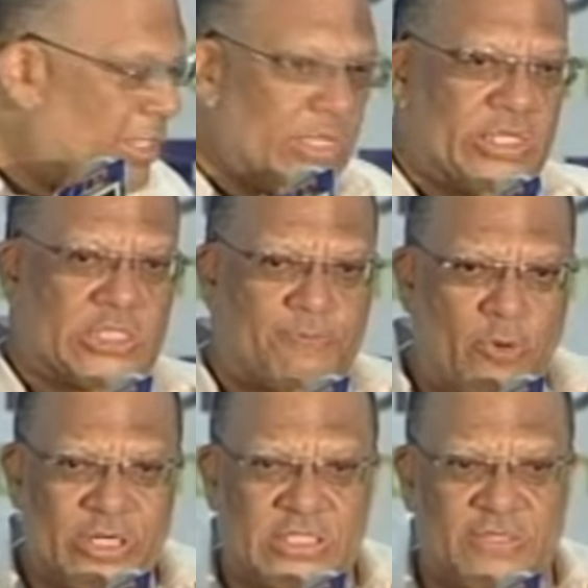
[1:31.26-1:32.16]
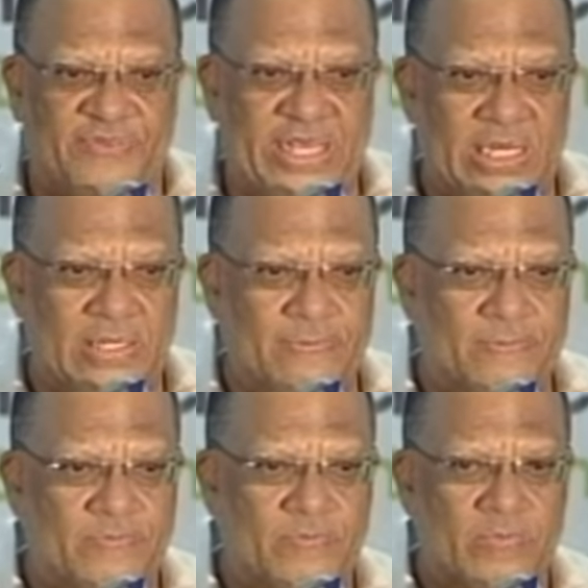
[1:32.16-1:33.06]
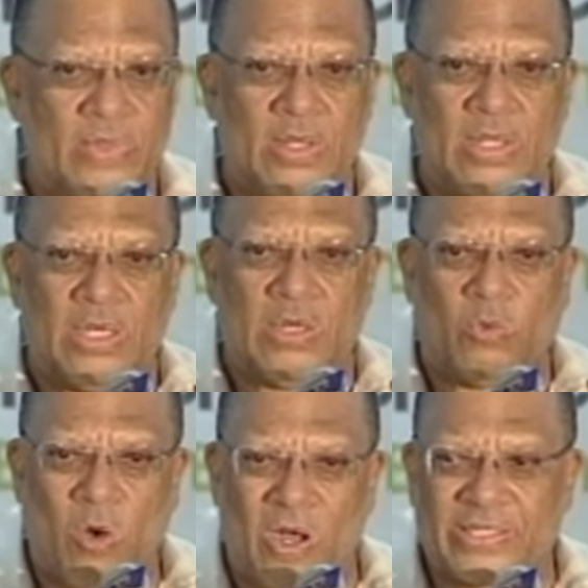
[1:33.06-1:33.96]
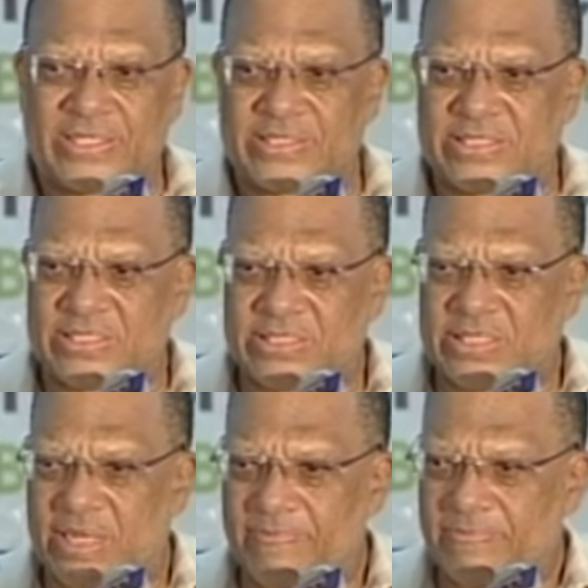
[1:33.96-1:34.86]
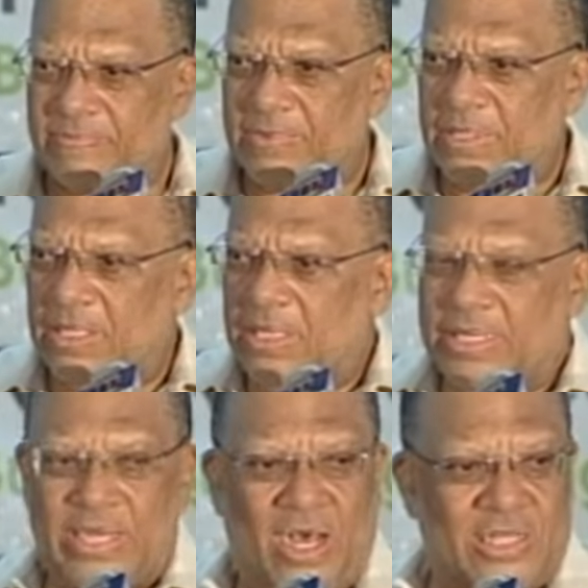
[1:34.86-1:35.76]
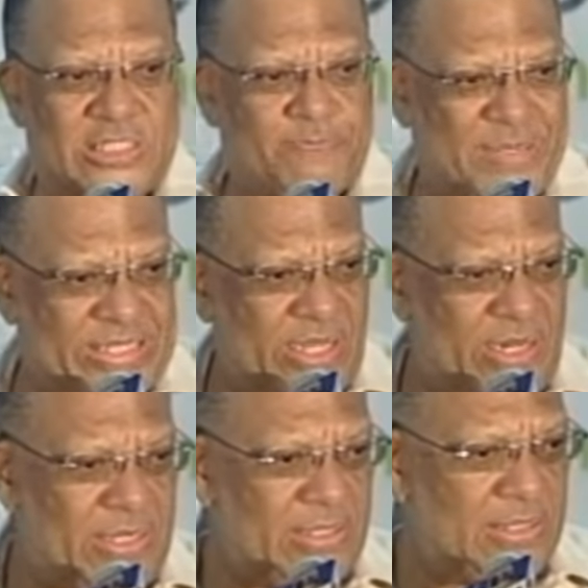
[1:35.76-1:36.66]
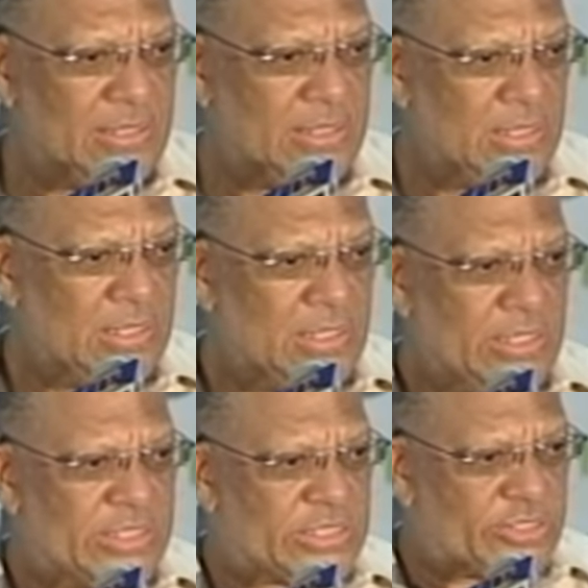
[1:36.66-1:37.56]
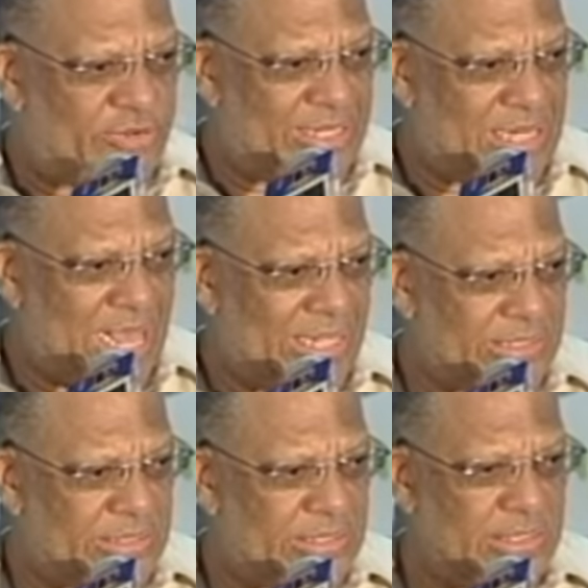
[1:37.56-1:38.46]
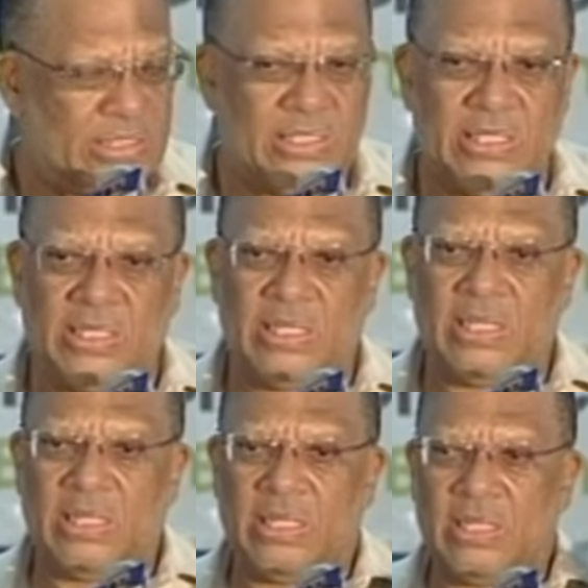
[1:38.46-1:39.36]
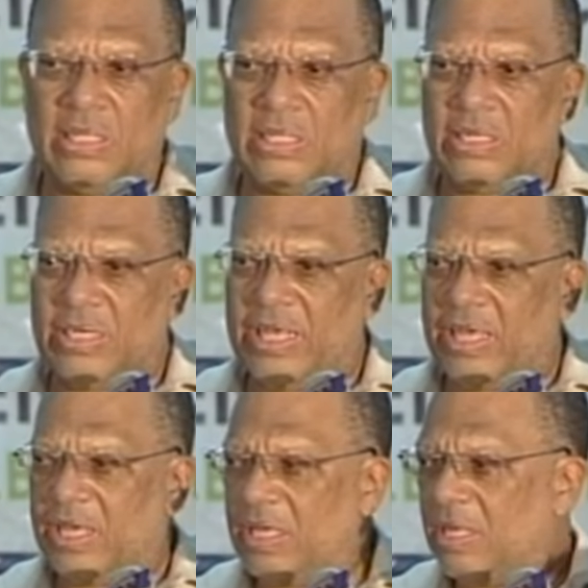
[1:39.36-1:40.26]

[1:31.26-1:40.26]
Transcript: the sports field, the water system, the hospital, the street light, the